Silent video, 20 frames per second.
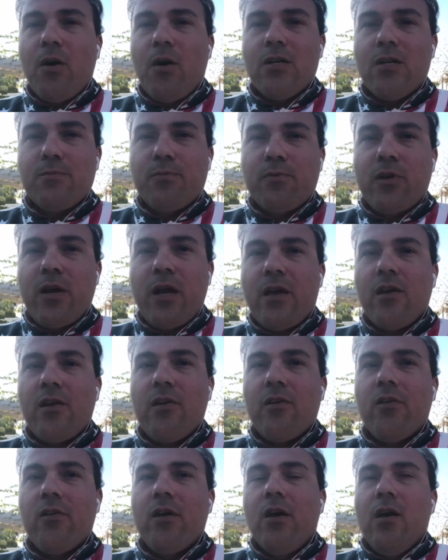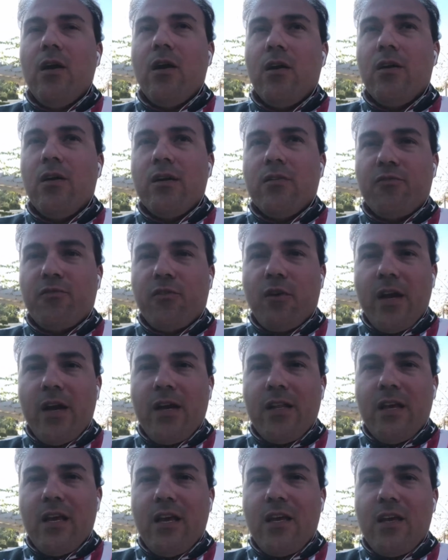Namaz prayer in
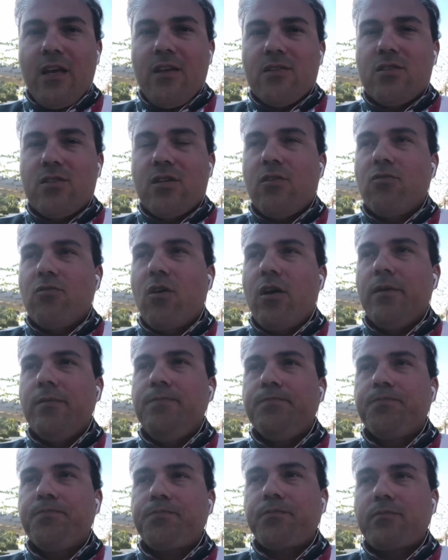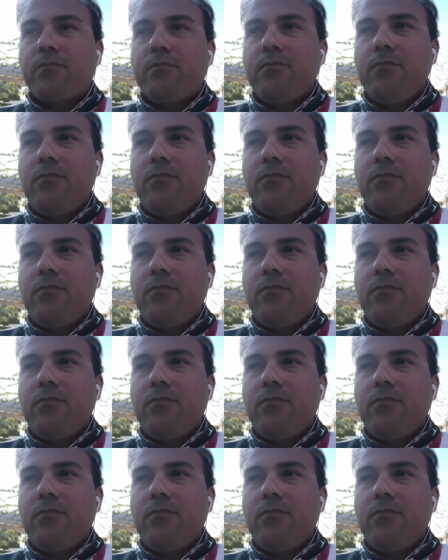Friday in Tehran,